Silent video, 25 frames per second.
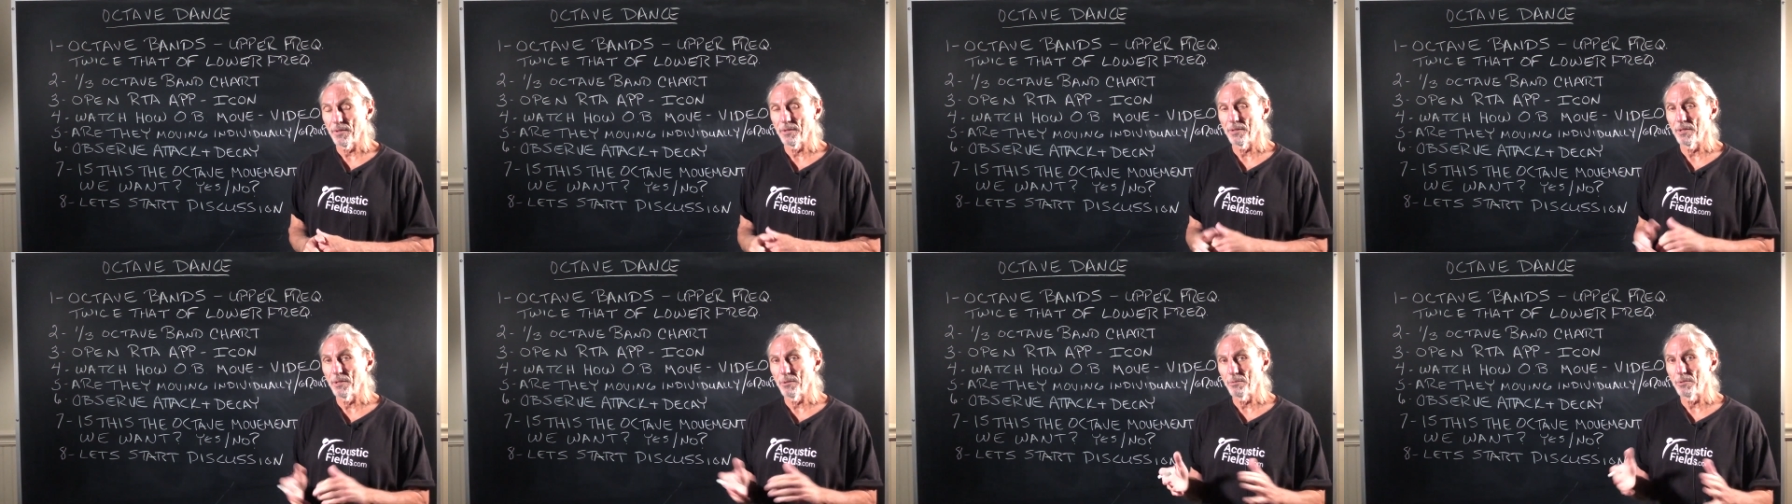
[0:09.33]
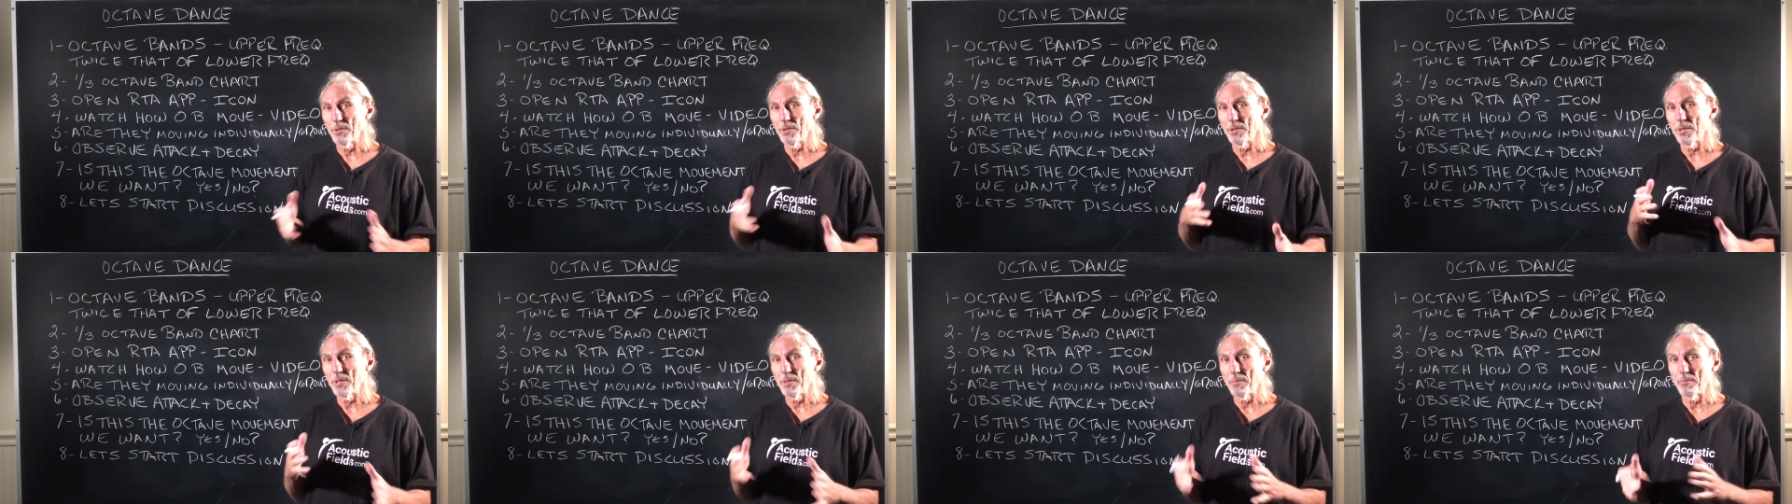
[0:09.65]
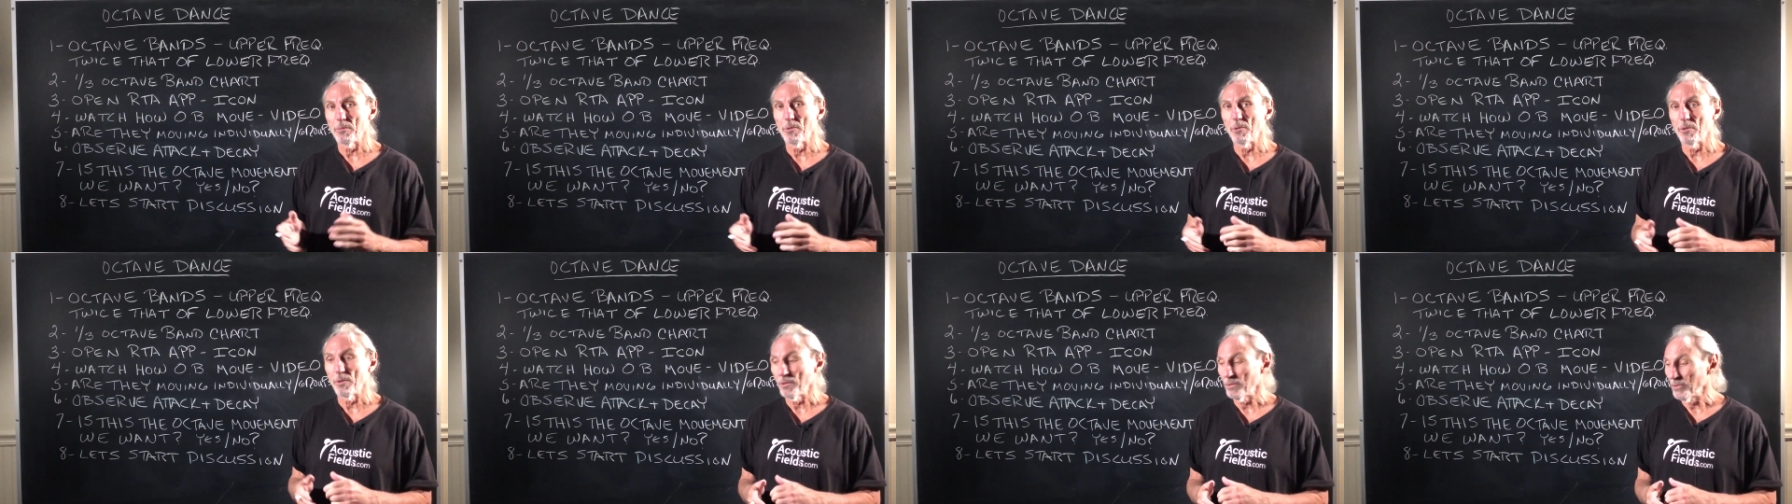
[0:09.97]
they're really
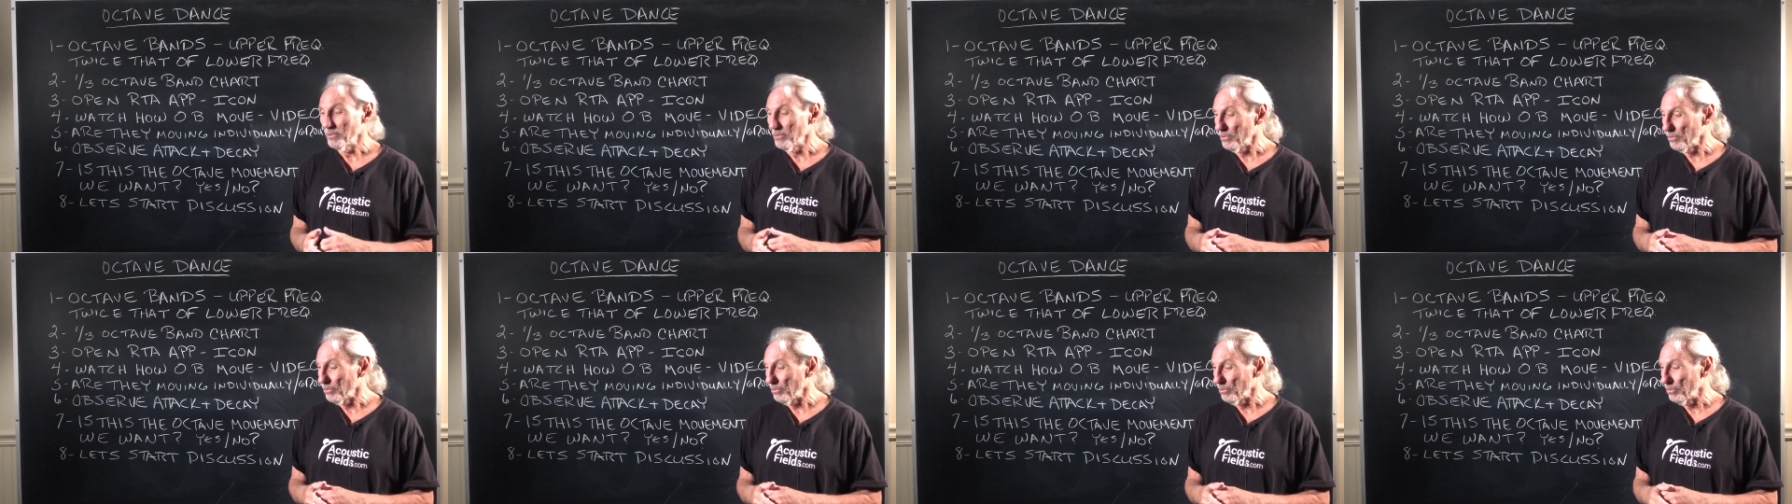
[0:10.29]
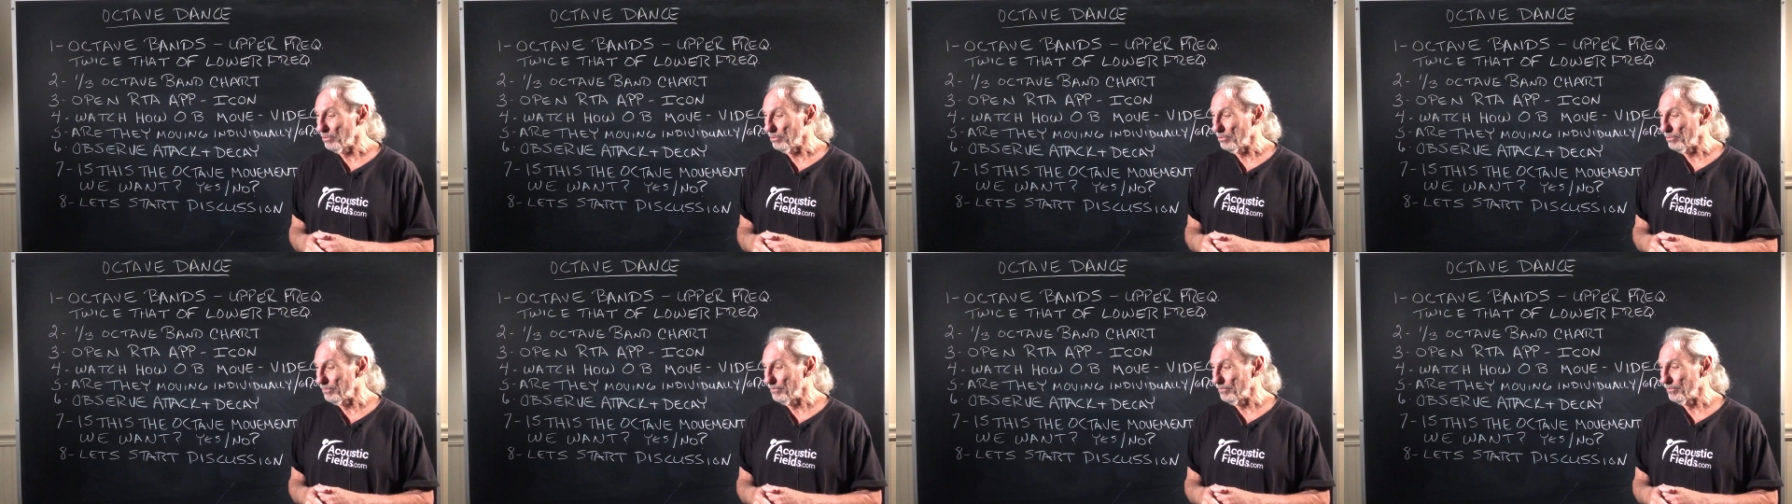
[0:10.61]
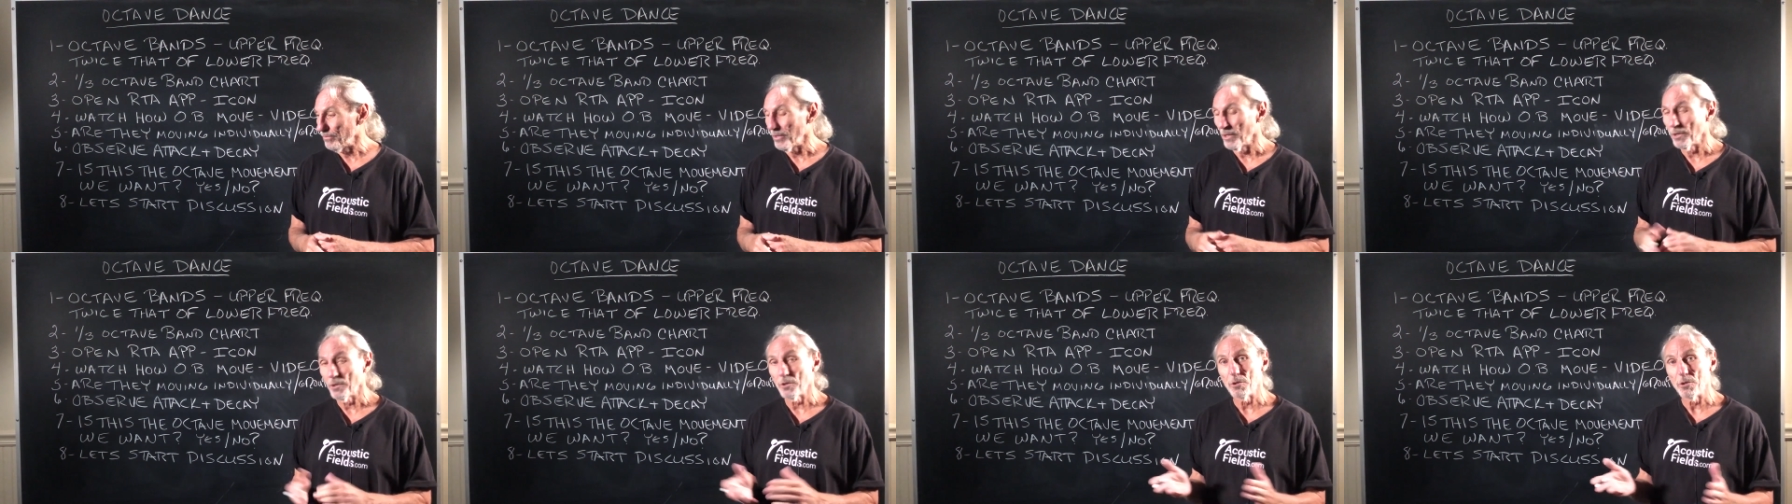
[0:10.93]
important to
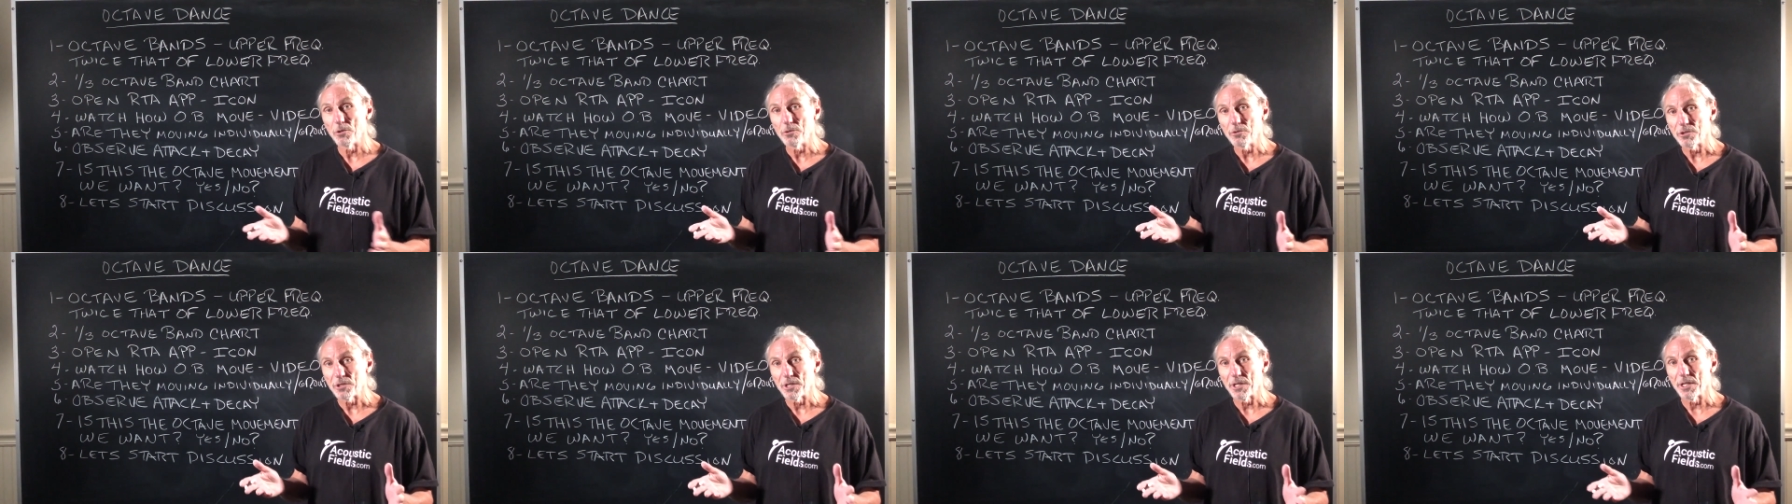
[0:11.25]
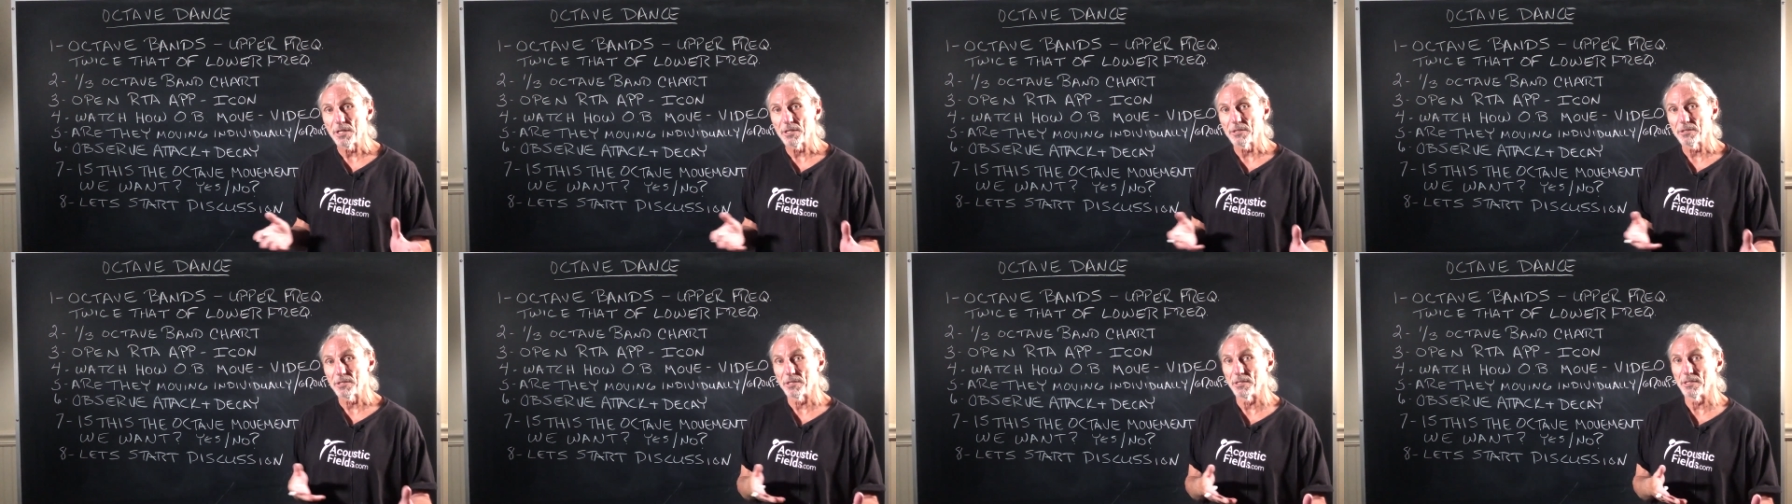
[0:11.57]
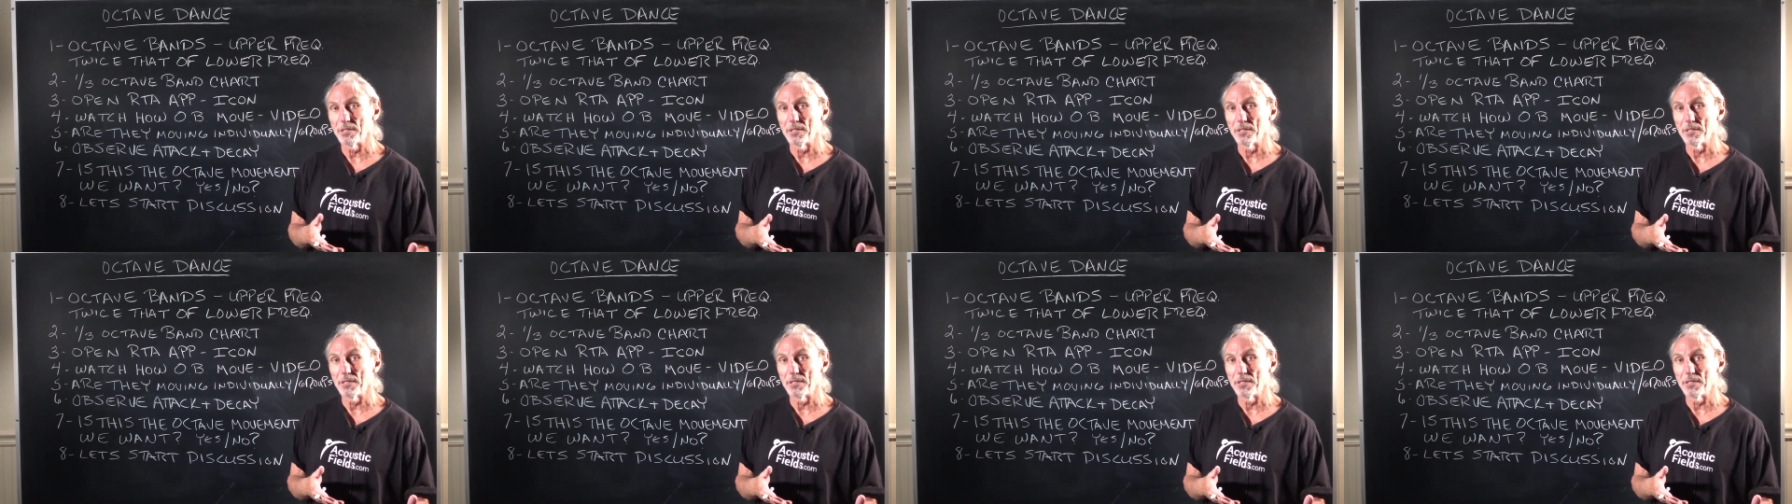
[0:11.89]
acoustics